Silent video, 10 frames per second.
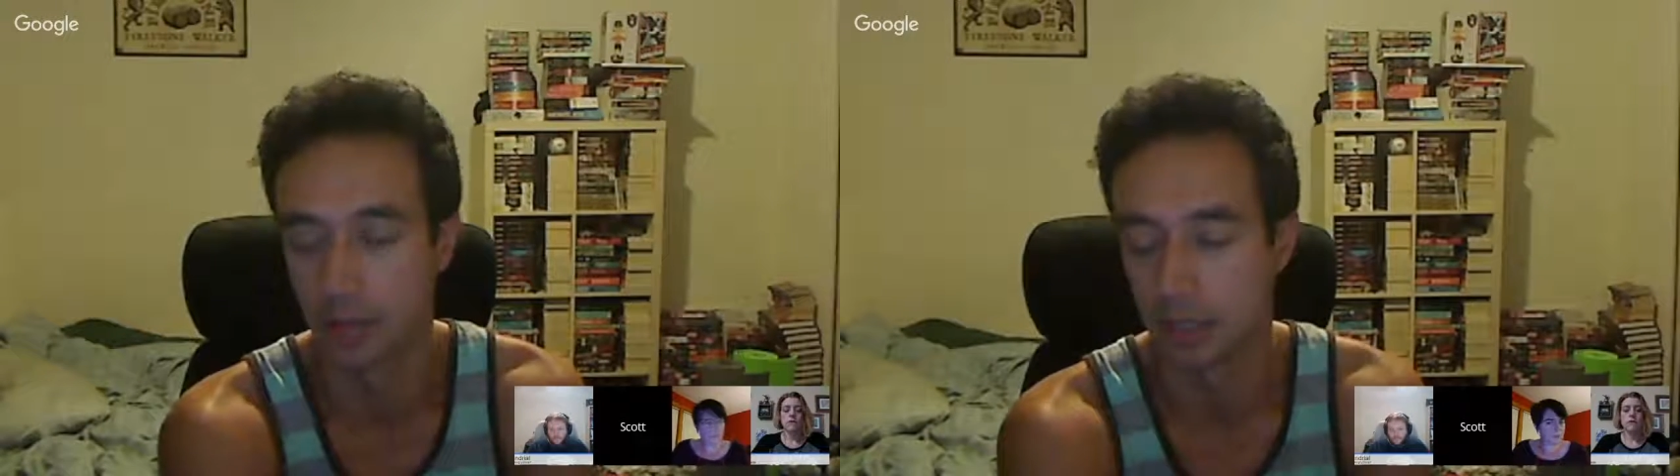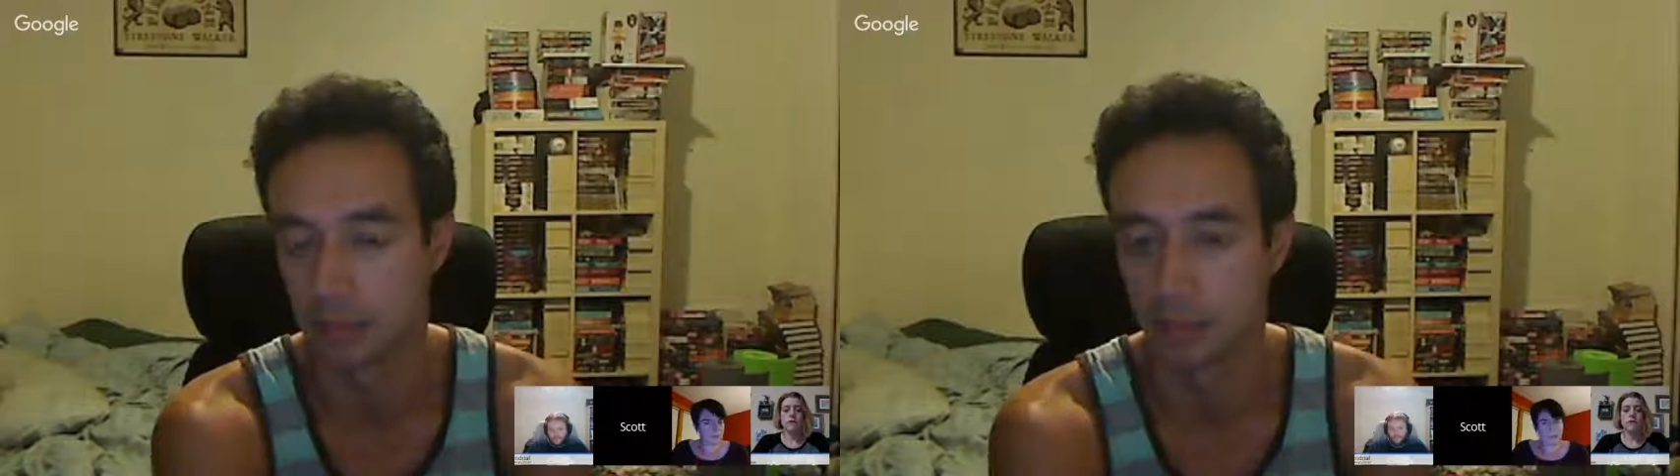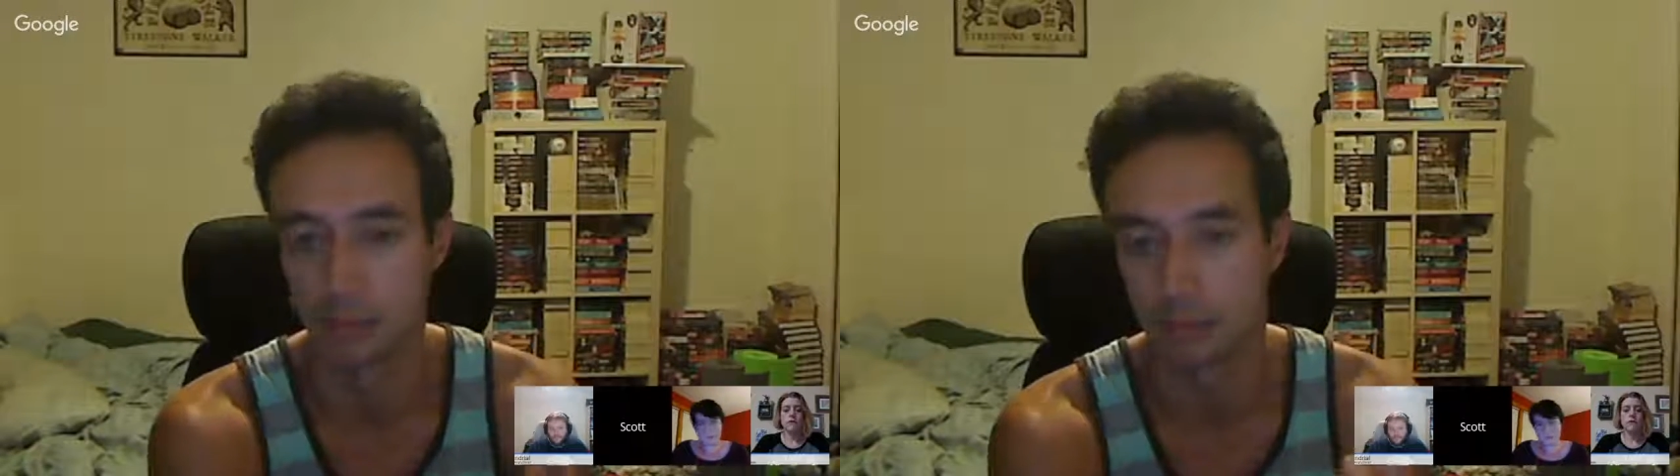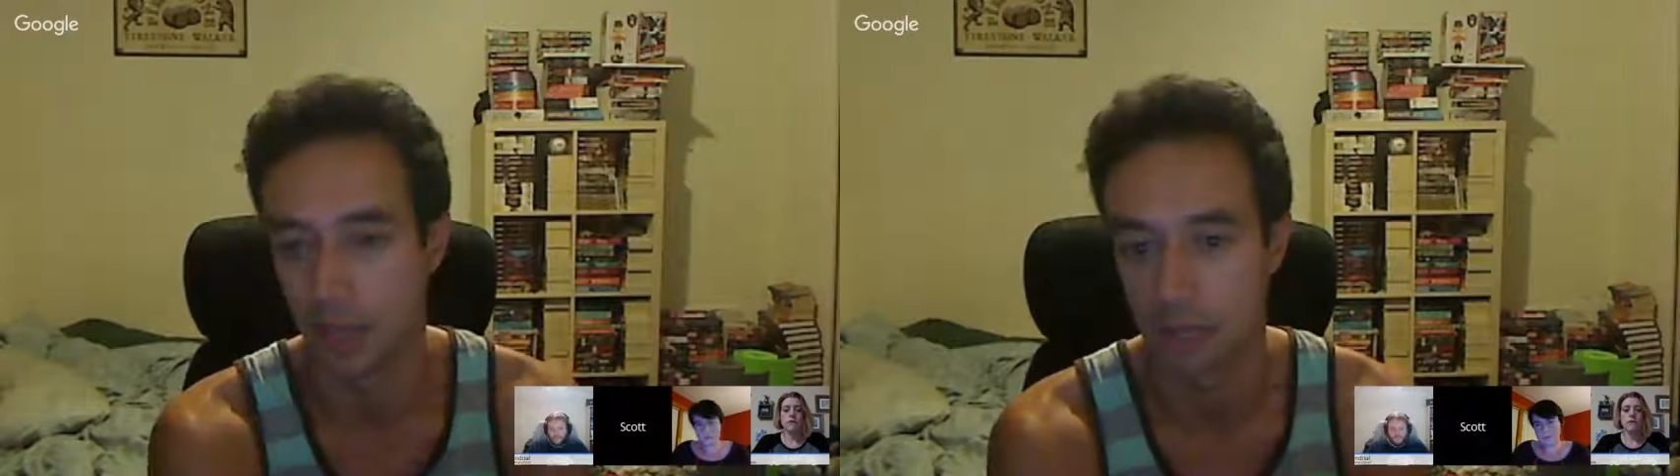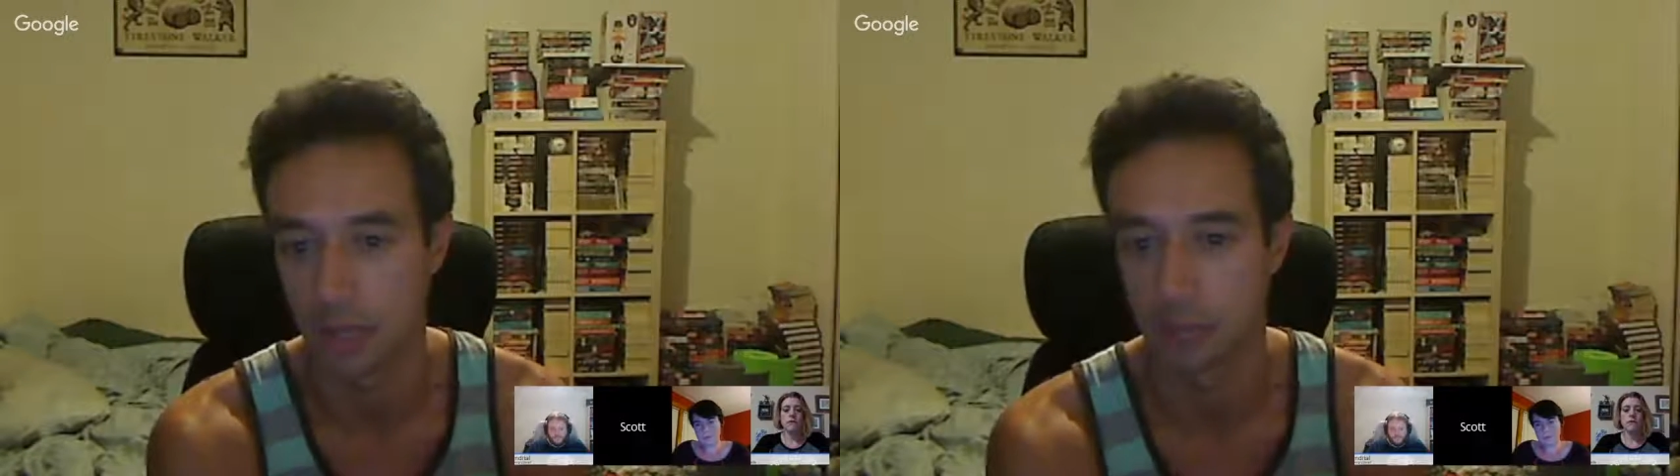Like,
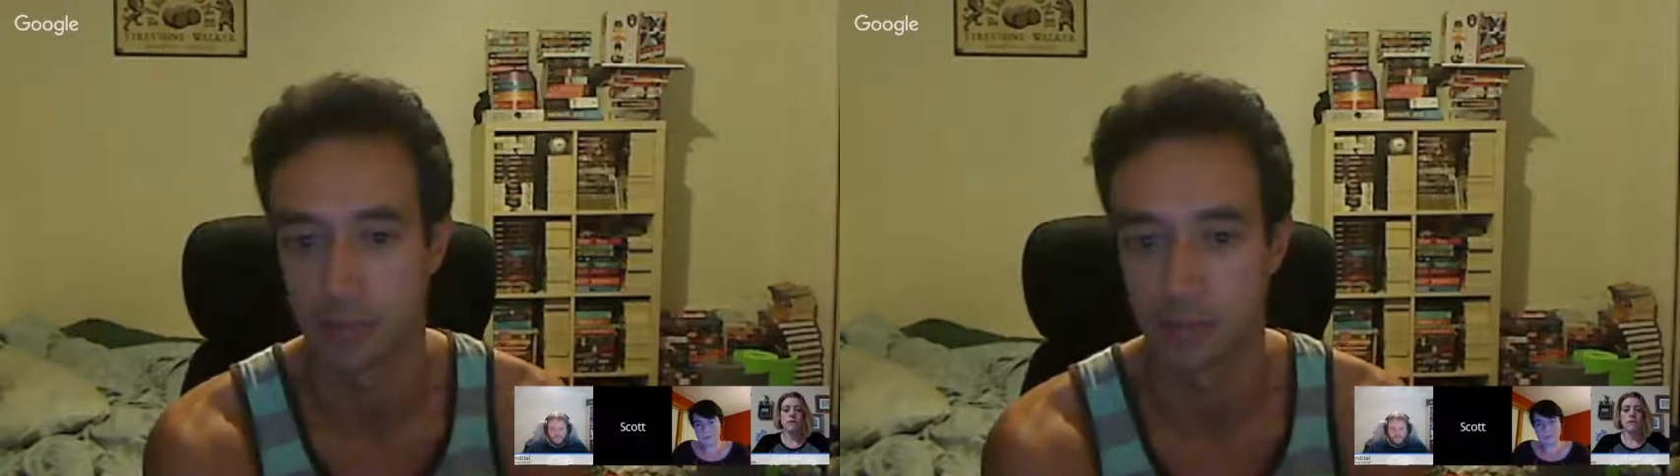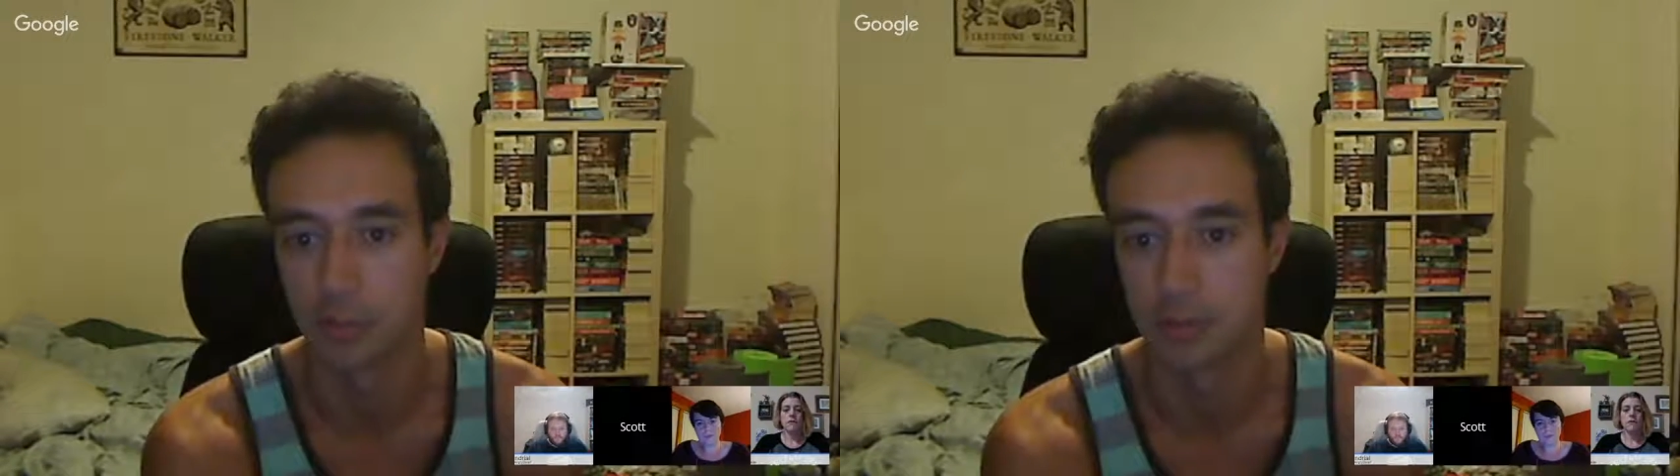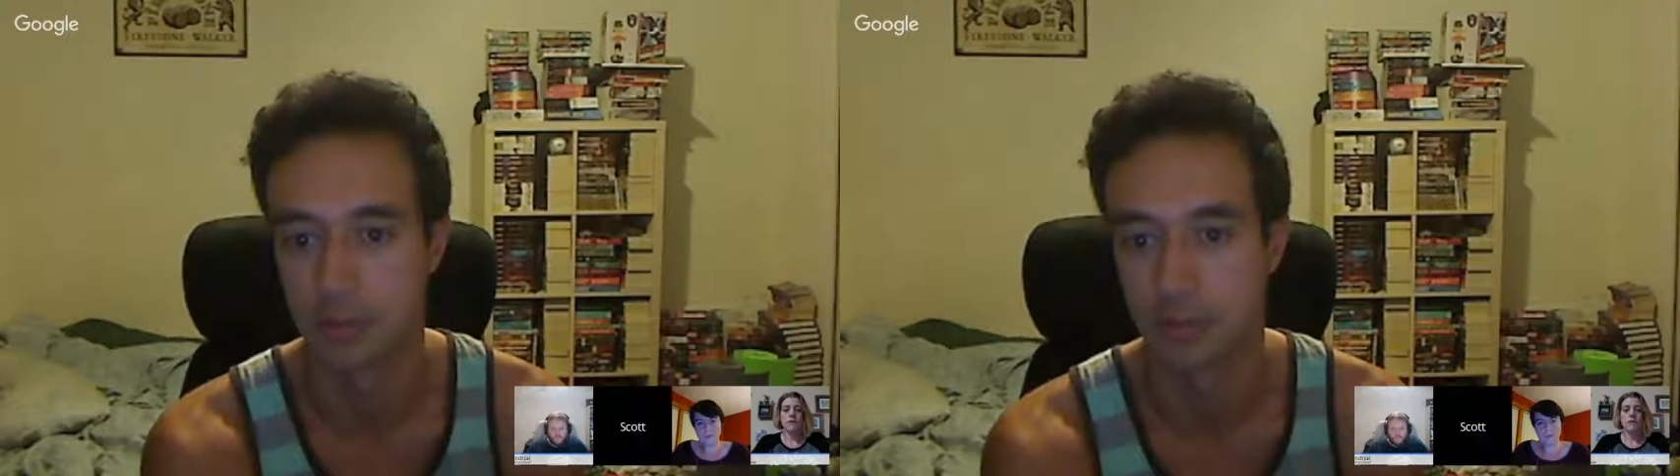get time once